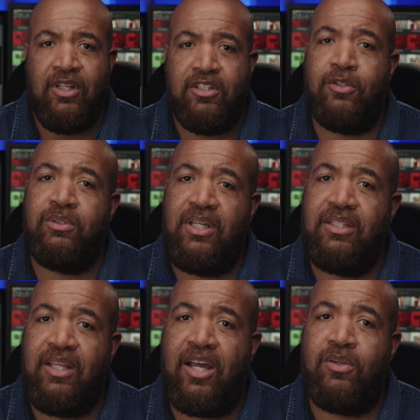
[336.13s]
So
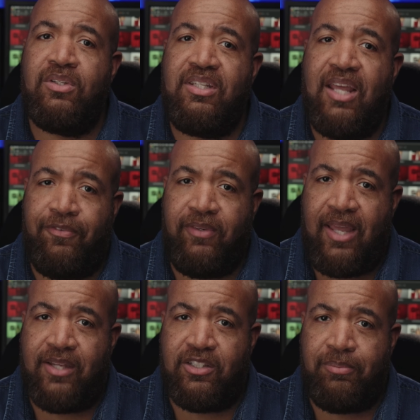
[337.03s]
TTL definitely
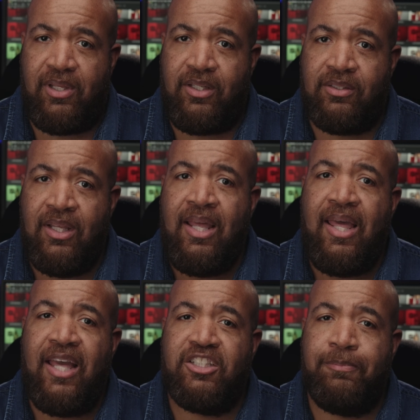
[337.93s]
has its place,
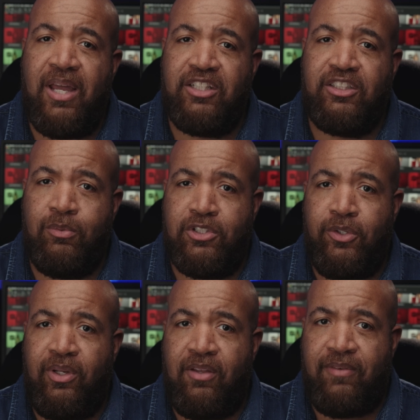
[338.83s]
especially when
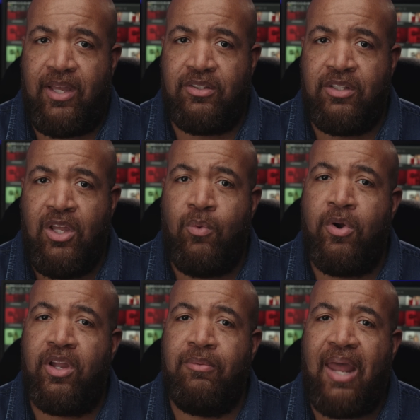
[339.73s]
shooting events
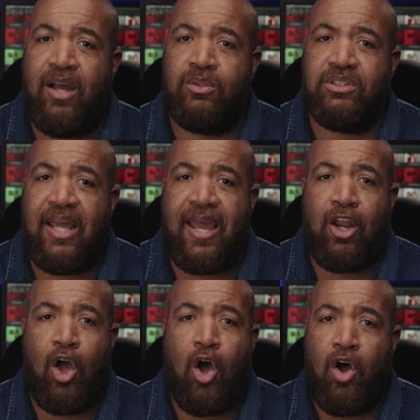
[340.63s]
where it can
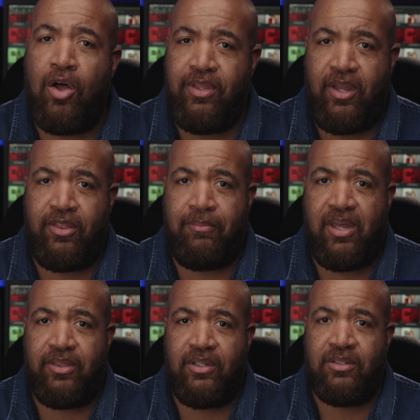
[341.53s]
outshine all the other
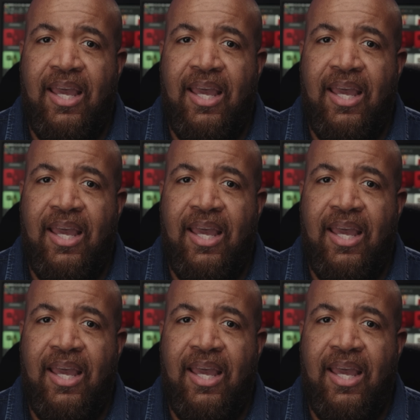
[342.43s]
methods.